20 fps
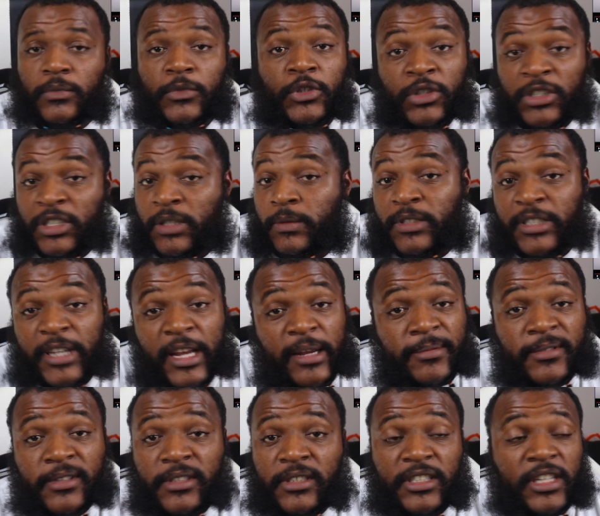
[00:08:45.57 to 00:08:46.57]
You see what's
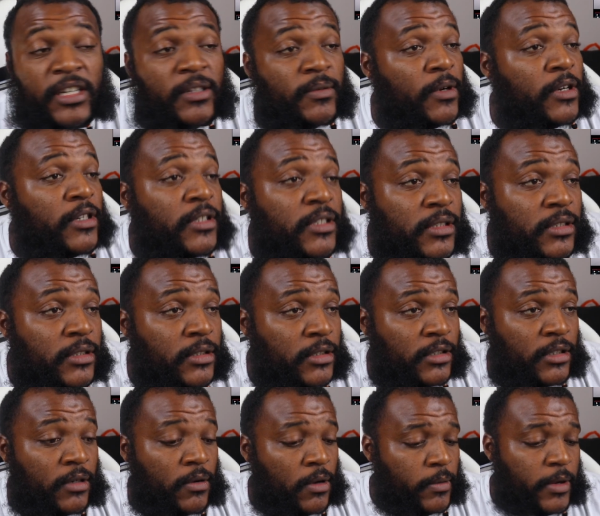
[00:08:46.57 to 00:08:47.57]
happening, it's getting worse.
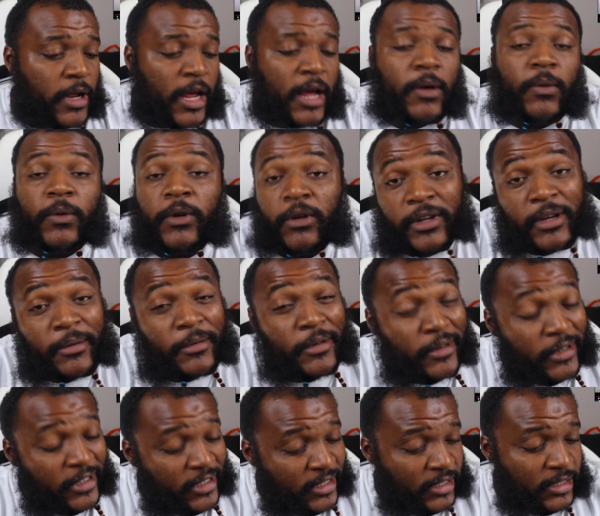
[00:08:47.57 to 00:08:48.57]
So what we gonna keep
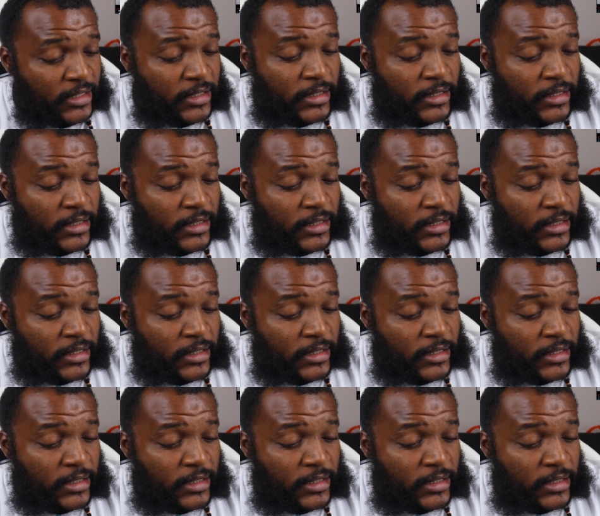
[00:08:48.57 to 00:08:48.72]
doing it.